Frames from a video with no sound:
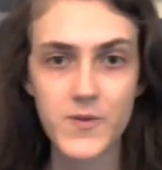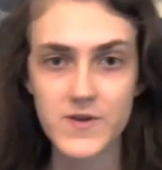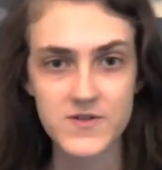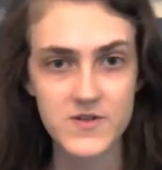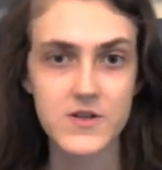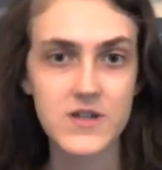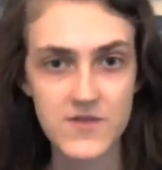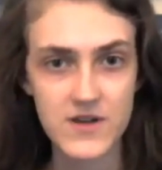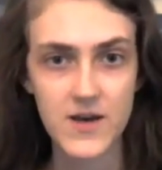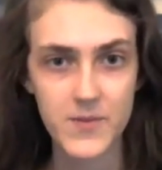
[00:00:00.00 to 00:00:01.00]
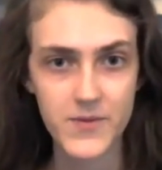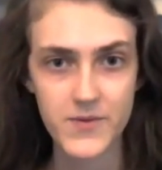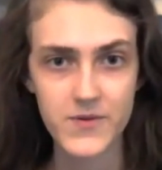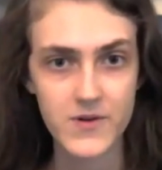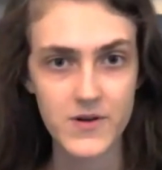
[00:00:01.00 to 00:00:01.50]
because you're giving up
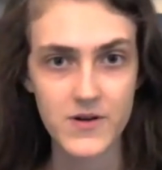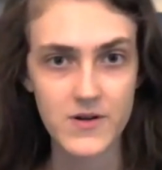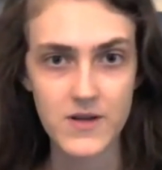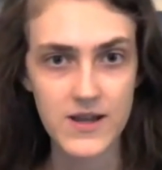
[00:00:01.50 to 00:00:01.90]
your